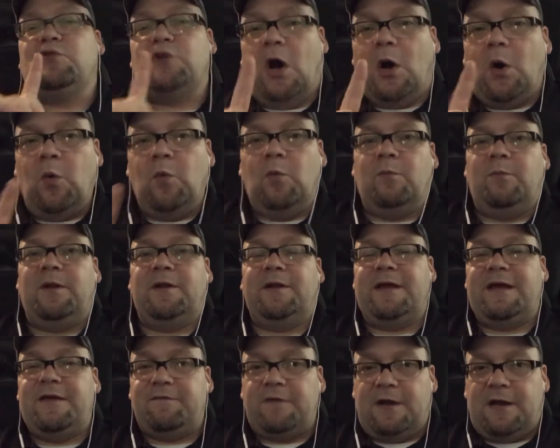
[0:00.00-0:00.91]
don't
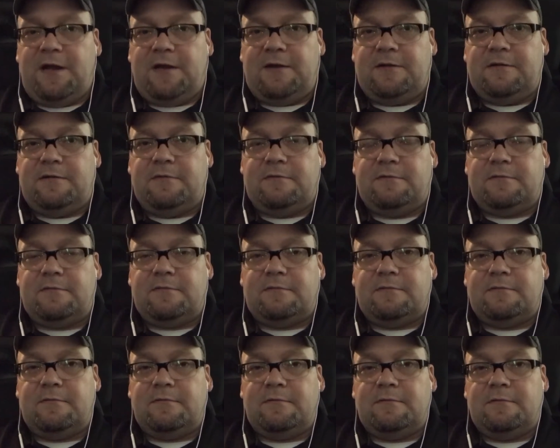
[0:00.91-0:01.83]
believe in it,
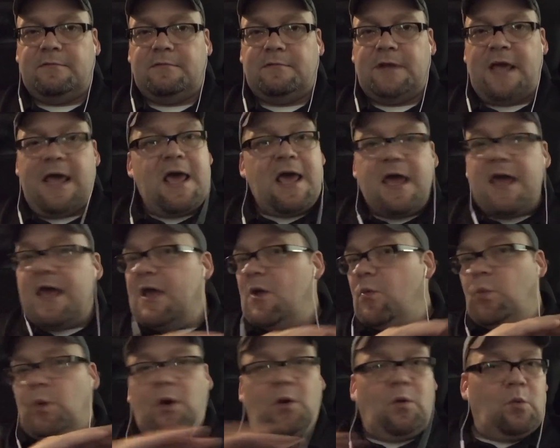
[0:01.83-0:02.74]

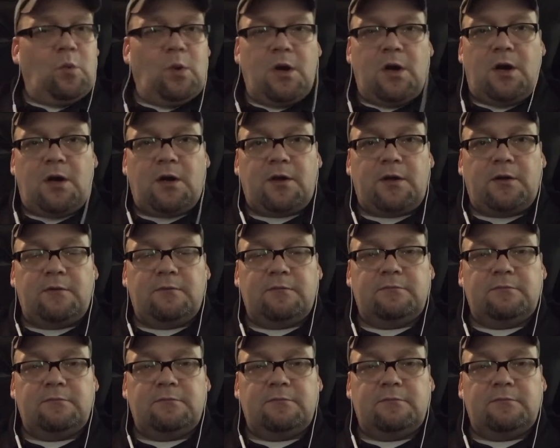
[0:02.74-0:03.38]
it won't work.